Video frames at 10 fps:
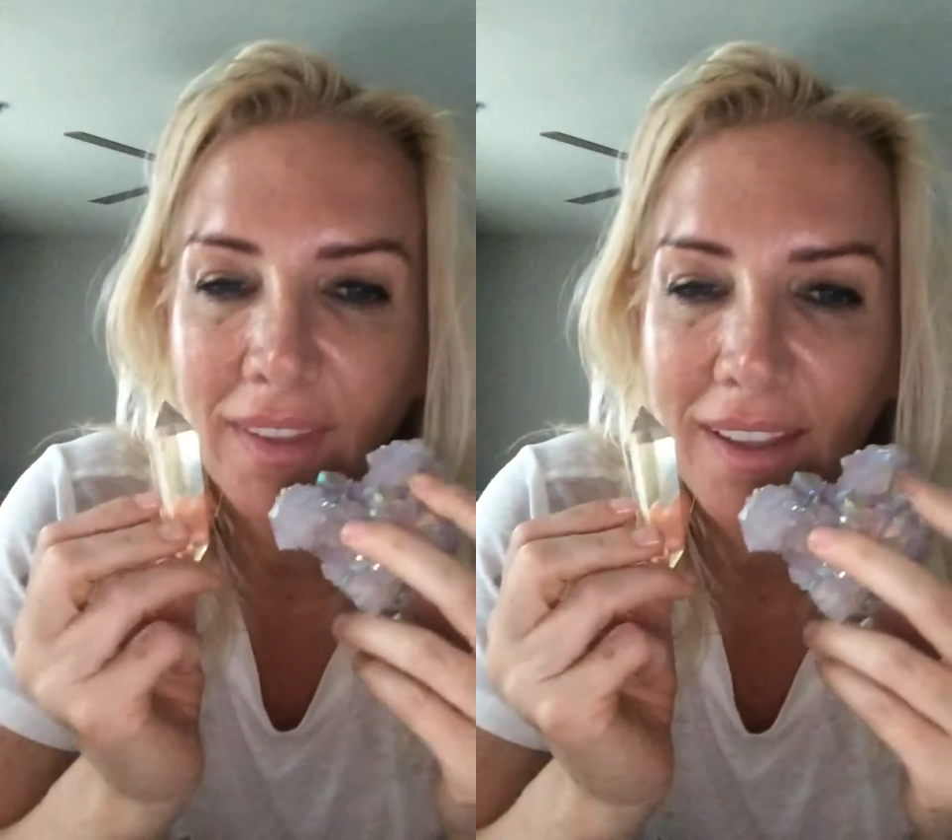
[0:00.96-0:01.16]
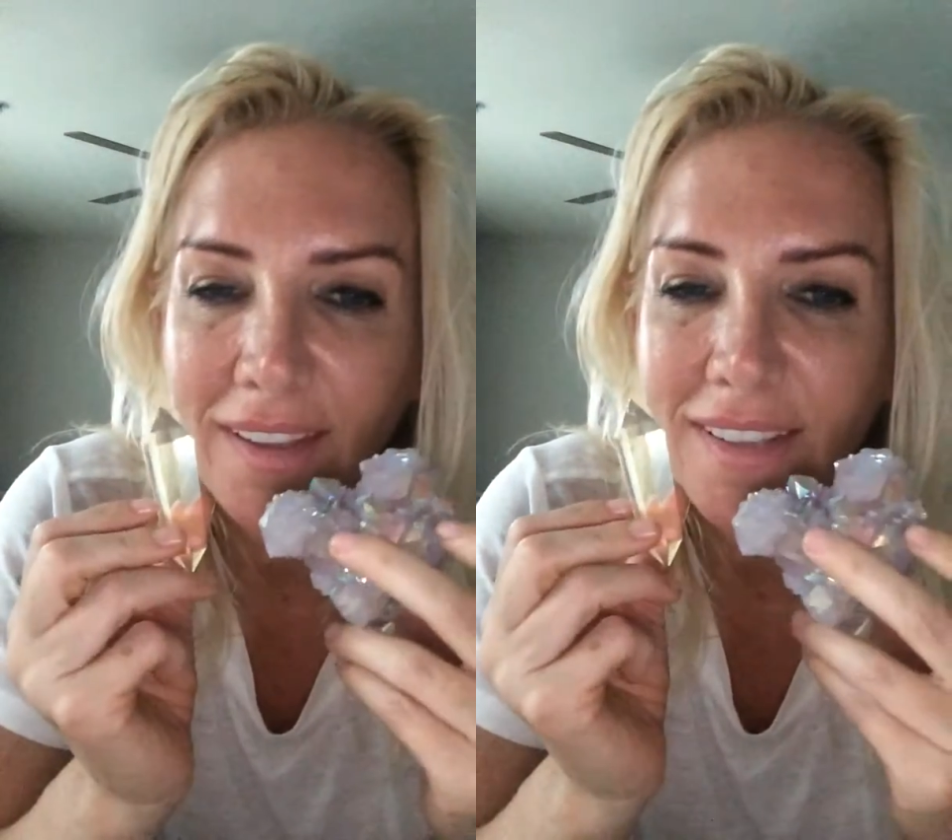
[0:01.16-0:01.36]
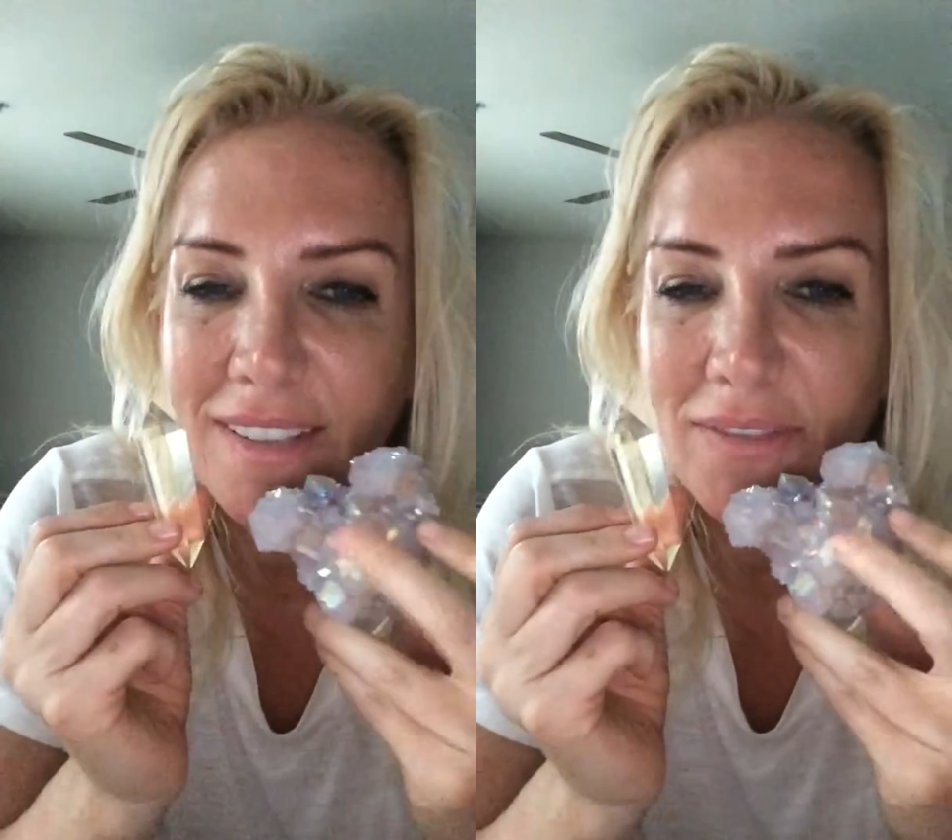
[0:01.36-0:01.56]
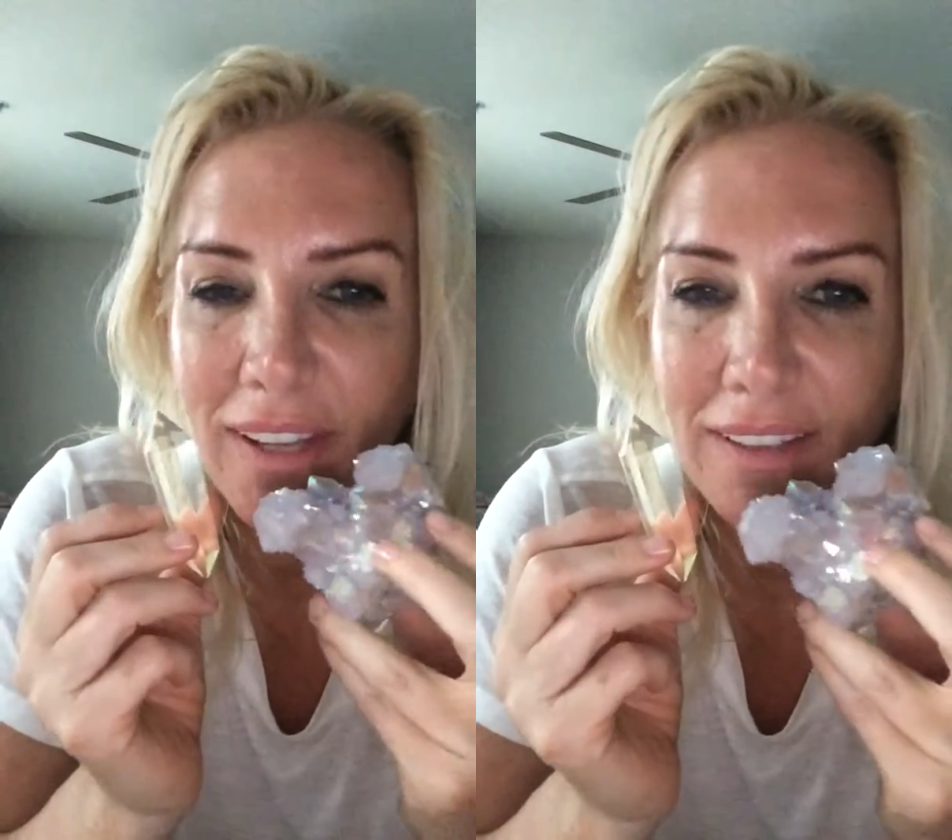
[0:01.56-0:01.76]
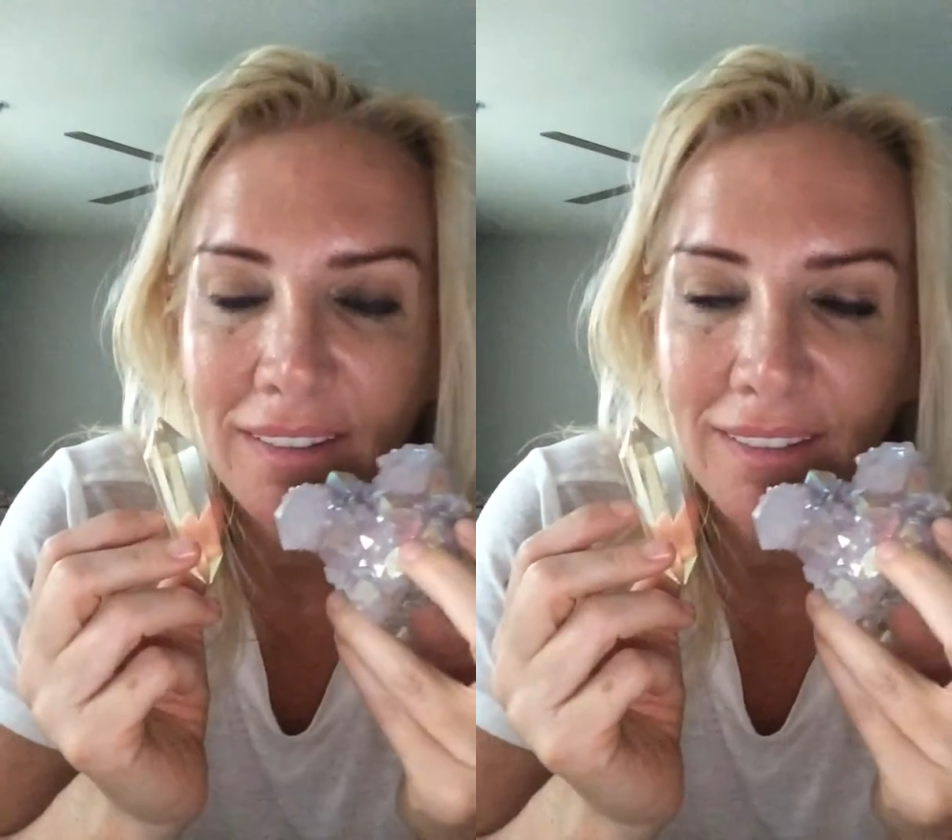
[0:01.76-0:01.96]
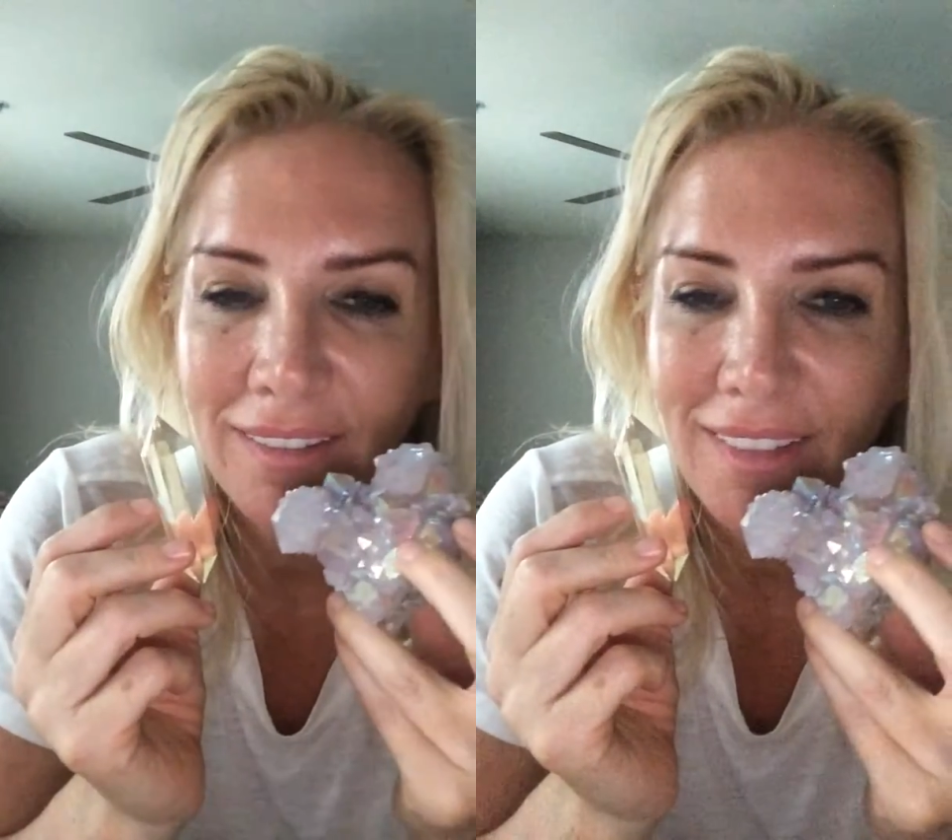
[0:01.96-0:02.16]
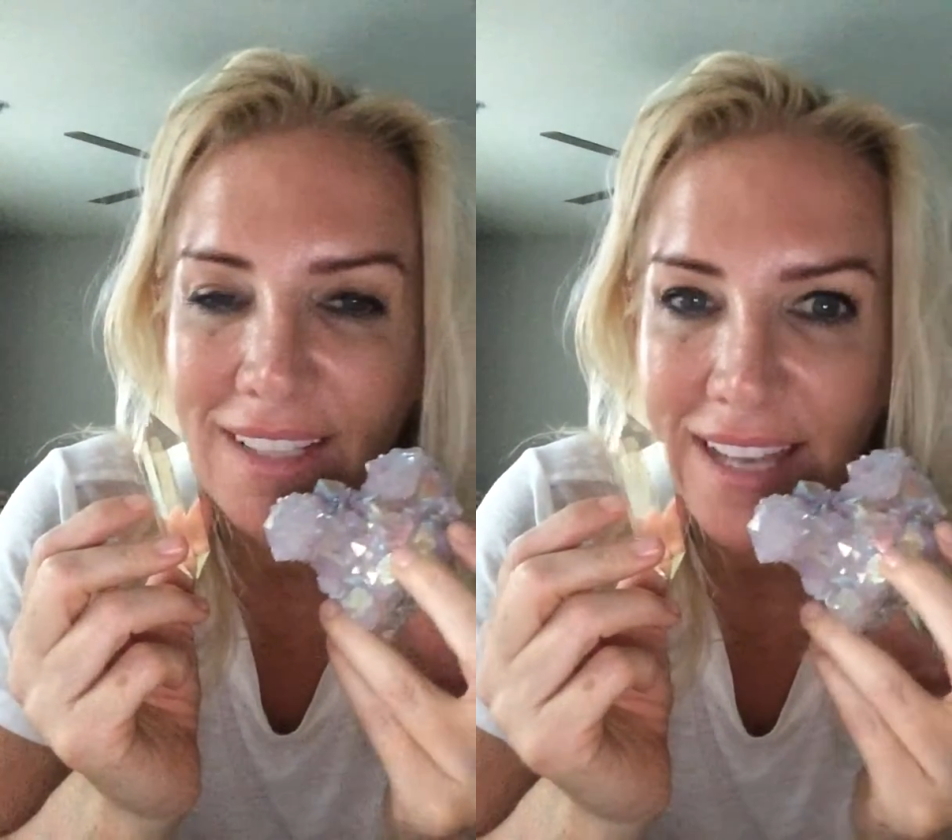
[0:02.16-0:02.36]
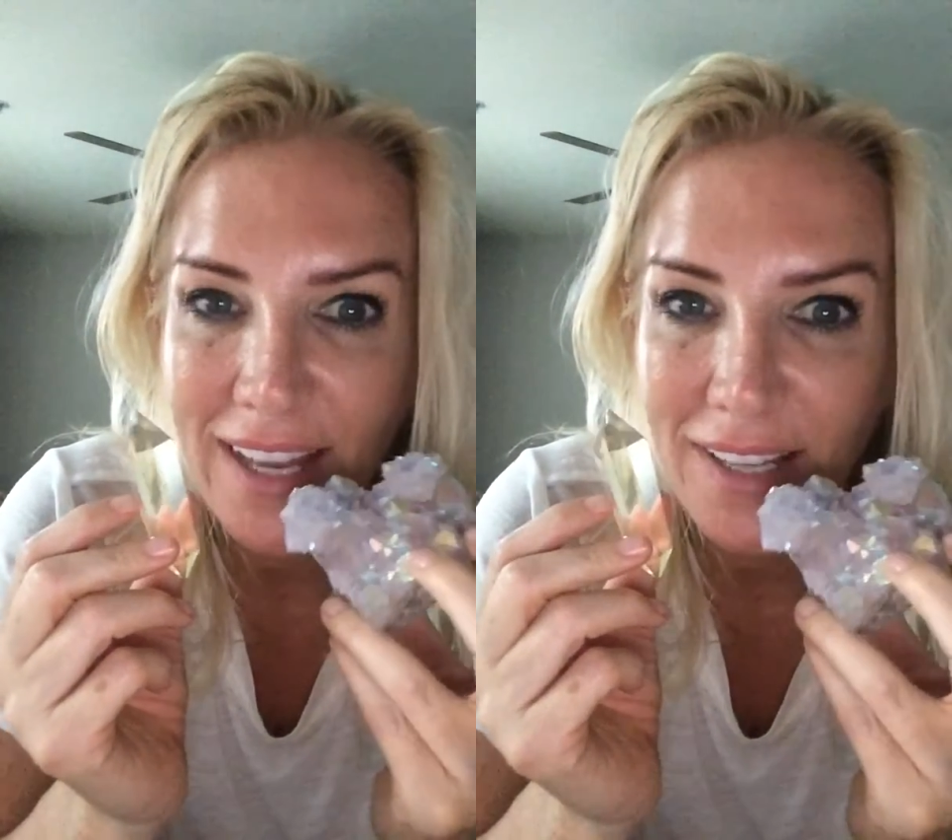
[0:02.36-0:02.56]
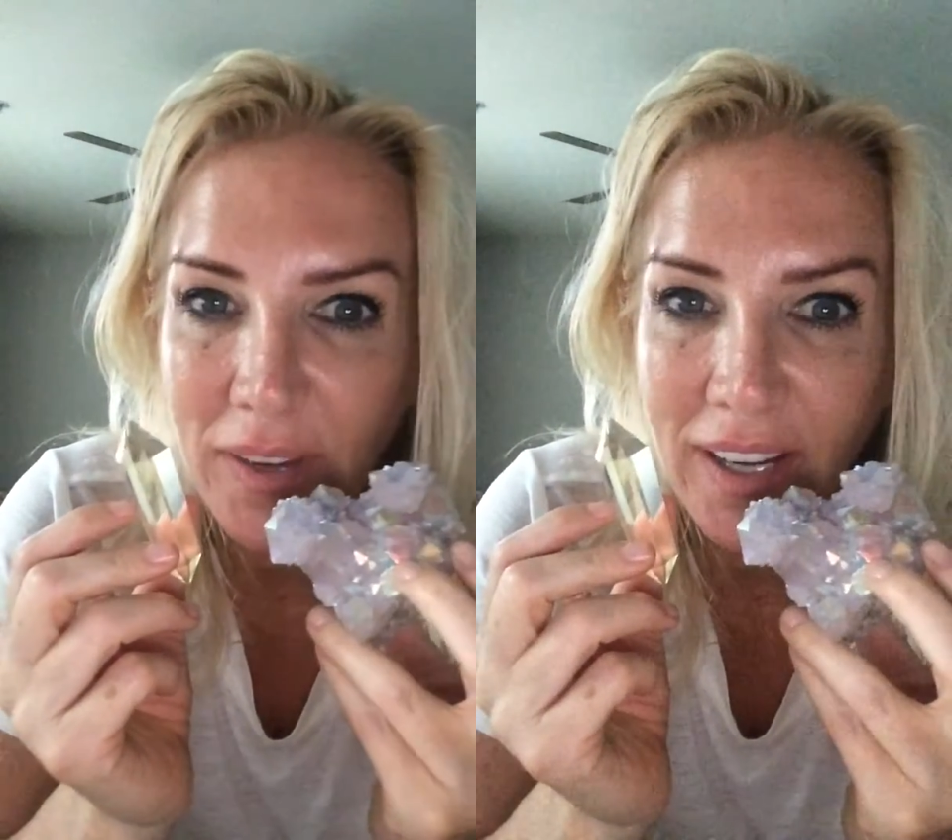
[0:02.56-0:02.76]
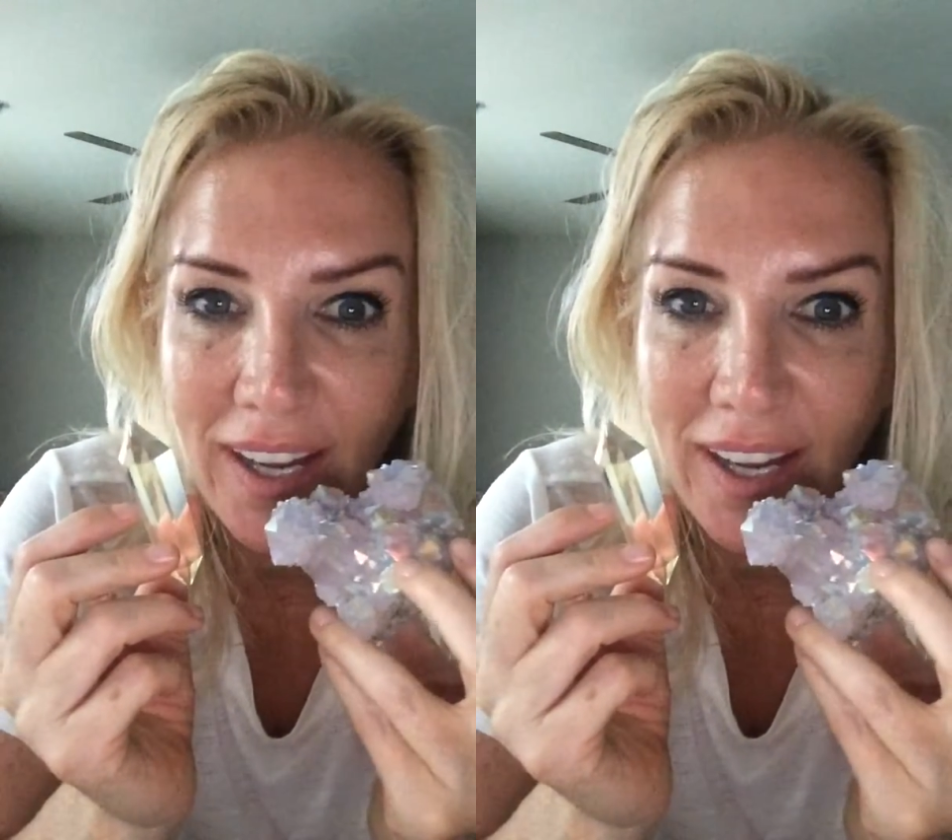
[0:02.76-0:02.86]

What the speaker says: This is fun. This day is fun.